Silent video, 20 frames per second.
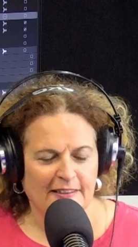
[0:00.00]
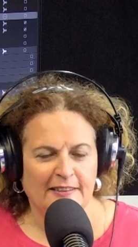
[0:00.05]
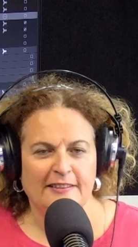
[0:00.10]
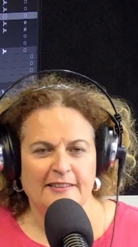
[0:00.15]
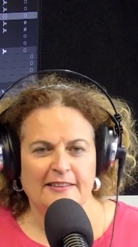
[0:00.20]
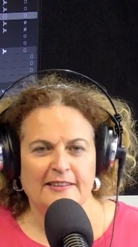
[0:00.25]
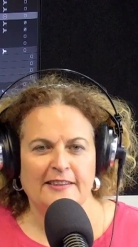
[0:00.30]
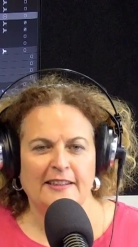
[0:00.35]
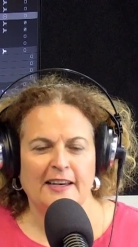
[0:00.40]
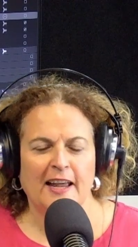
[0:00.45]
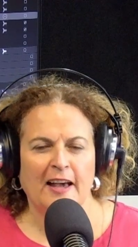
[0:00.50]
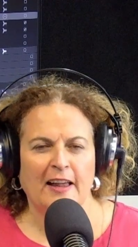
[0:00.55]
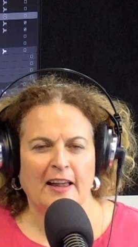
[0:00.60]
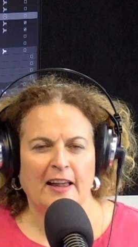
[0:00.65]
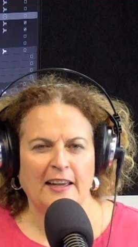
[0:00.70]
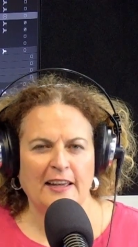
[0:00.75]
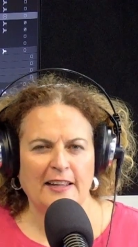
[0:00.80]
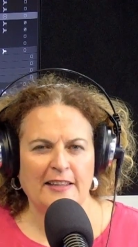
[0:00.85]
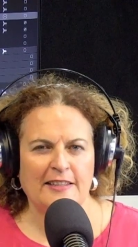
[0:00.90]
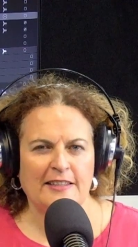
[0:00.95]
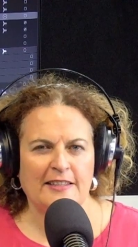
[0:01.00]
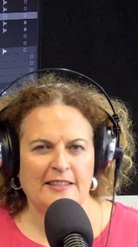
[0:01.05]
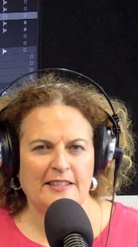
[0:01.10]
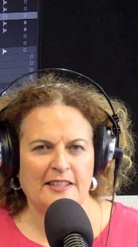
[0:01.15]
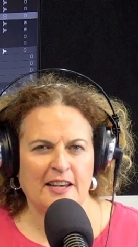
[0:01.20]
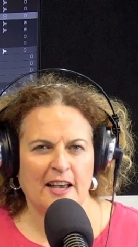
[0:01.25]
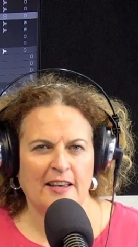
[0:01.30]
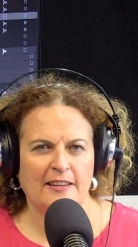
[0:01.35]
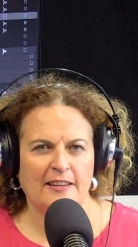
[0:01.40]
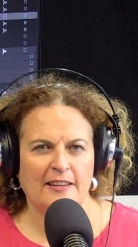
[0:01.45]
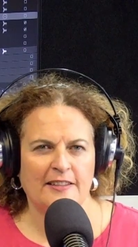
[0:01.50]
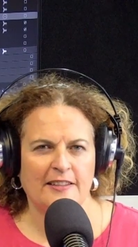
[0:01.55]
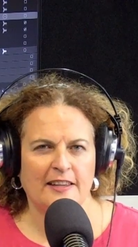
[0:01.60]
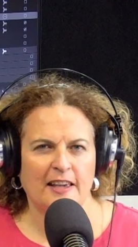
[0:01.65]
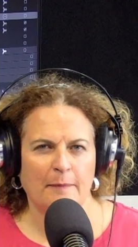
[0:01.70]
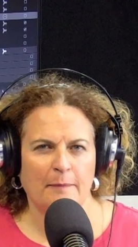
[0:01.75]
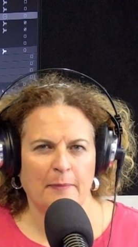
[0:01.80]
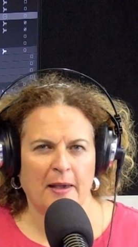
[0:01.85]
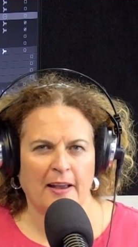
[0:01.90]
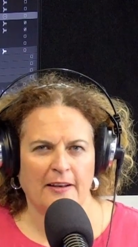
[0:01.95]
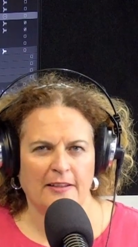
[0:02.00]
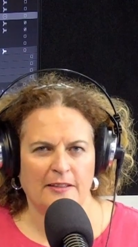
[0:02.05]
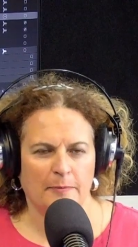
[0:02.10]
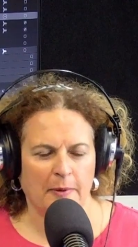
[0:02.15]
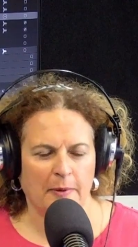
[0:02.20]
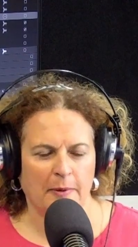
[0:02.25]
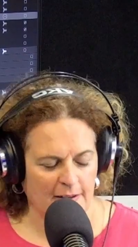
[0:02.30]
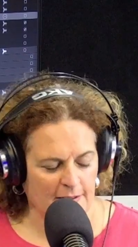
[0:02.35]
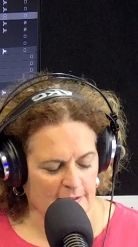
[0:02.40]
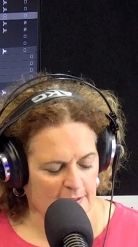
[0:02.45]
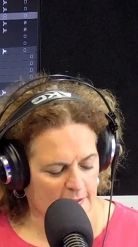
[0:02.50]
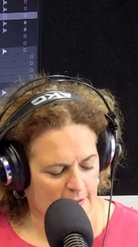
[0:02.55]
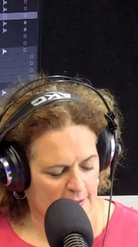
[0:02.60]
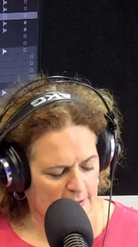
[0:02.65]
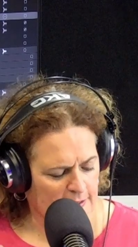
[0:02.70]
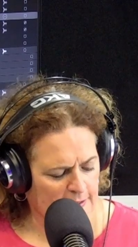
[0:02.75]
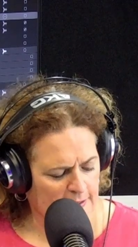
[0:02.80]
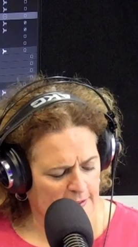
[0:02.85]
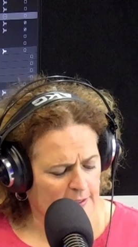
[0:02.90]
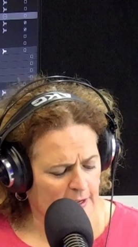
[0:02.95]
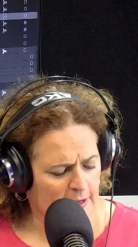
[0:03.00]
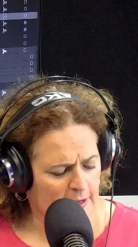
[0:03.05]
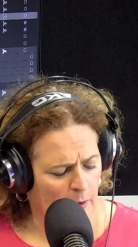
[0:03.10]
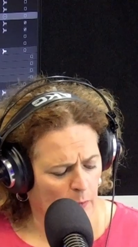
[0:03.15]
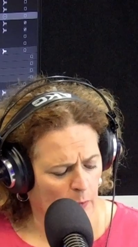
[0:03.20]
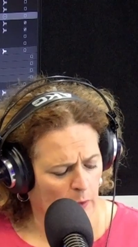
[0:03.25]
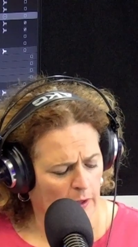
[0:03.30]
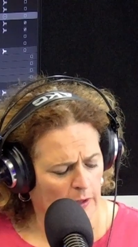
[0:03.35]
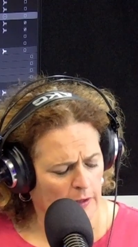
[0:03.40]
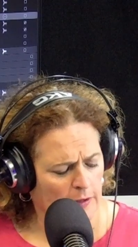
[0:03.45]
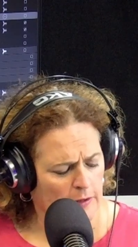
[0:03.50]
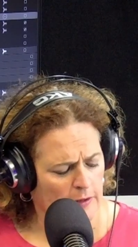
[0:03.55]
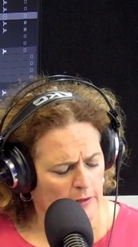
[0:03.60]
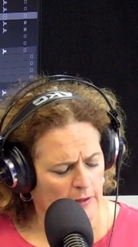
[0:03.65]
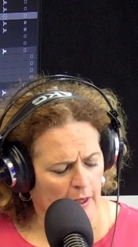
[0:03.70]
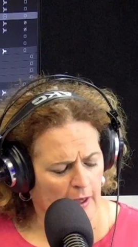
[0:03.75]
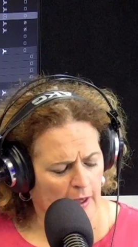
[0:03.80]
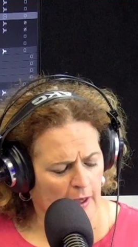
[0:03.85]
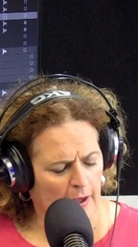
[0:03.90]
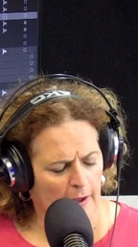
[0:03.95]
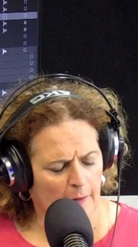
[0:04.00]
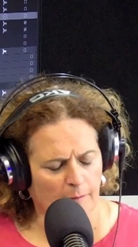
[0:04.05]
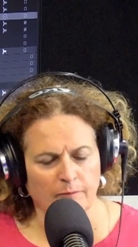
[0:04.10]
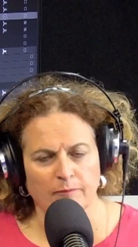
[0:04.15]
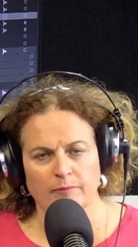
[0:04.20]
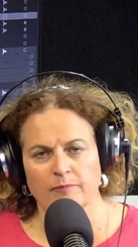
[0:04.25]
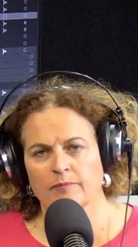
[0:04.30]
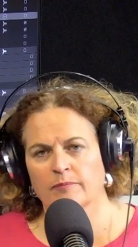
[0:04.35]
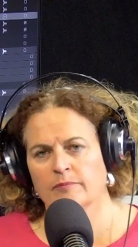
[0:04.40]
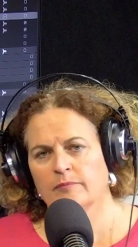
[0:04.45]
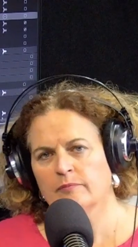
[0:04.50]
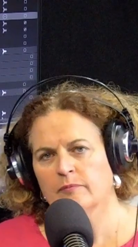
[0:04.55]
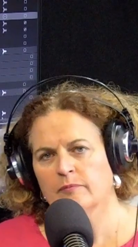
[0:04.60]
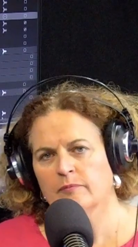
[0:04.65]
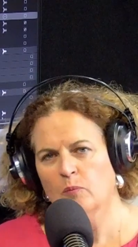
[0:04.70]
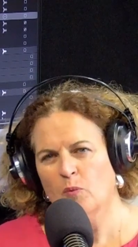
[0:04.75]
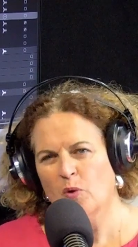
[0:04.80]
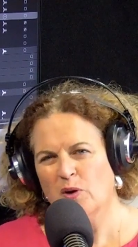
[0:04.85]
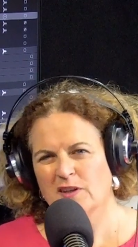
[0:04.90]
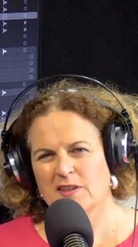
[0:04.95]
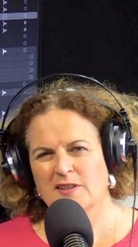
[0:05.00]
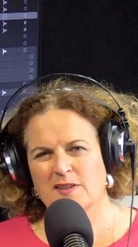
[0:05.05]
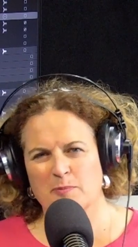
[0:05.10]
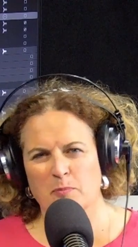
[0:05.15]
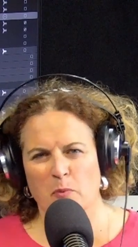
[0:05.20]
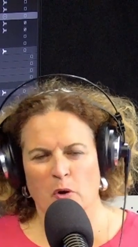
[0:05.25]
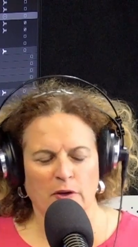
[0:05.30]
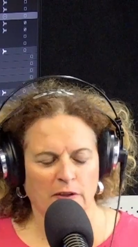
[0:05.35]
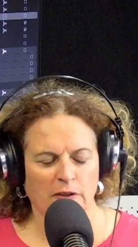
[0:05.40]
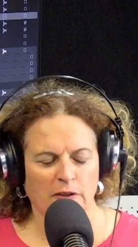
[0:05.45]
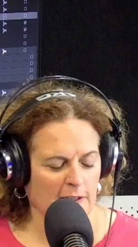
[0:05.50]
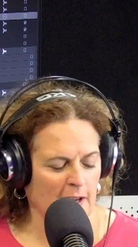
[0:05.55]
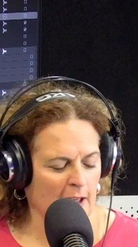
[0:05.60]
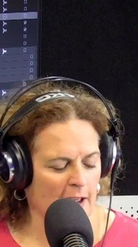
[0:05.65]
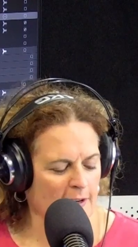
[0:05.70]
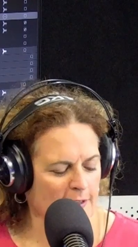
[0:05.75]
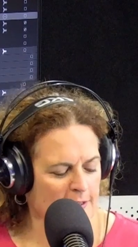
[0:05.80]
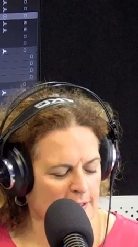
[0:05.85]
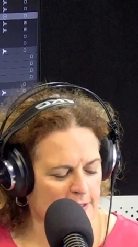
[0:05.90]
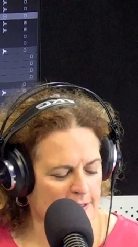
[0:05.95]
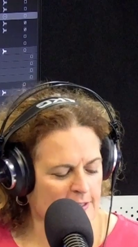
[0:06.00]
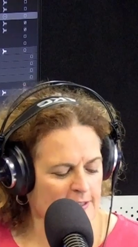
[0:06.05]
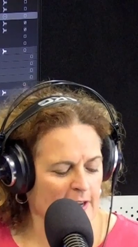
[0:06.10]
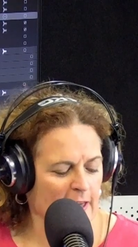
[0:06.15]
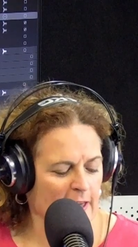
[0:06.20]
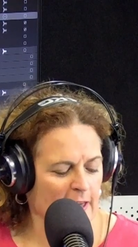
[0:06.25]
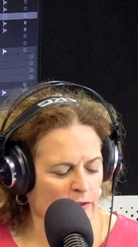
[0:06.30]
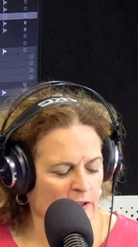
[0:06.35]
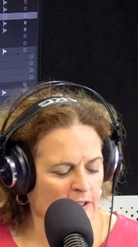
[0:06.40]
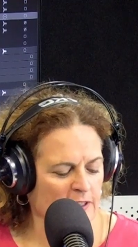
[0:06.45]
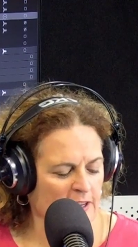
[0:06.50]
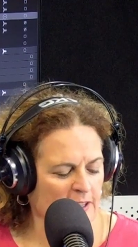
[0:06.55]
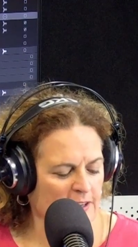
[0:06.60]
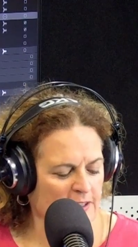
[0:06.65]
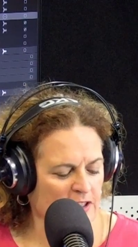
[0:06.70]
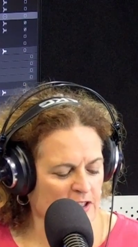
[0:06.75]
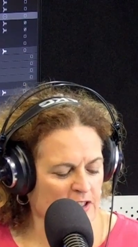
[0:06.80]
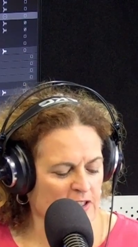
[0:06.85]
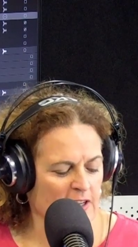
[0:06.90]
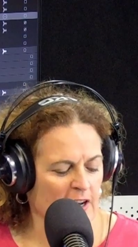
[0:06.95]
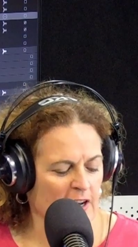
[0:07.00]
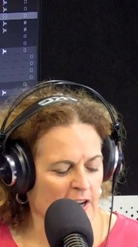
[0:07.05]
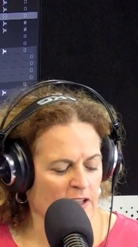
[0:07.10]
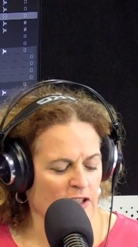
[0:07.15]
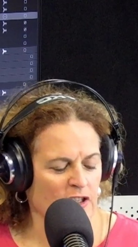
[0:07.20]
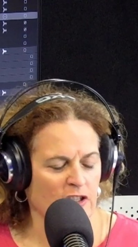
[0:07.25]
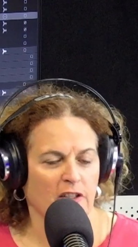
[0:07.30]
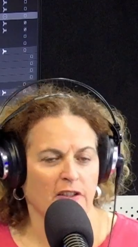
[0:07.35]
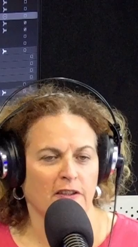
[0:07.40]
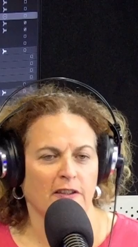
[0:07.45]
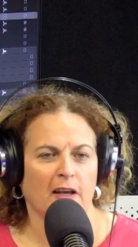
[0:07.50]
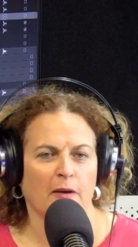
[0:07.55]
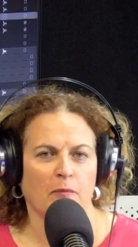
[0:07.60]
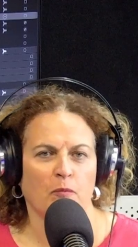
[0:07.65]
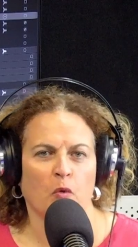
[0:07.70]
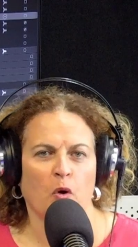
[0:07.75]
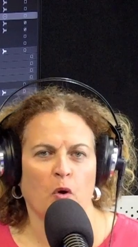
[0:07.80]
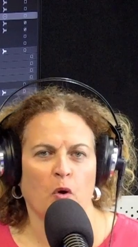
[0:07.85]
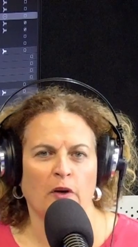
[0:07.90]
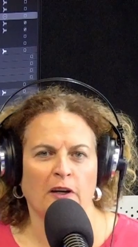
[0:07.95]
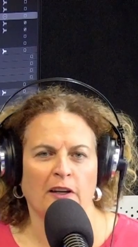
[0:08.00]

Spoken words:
Now, let's just get back to basics to start with. What is modern anti-slavery legislation and what will it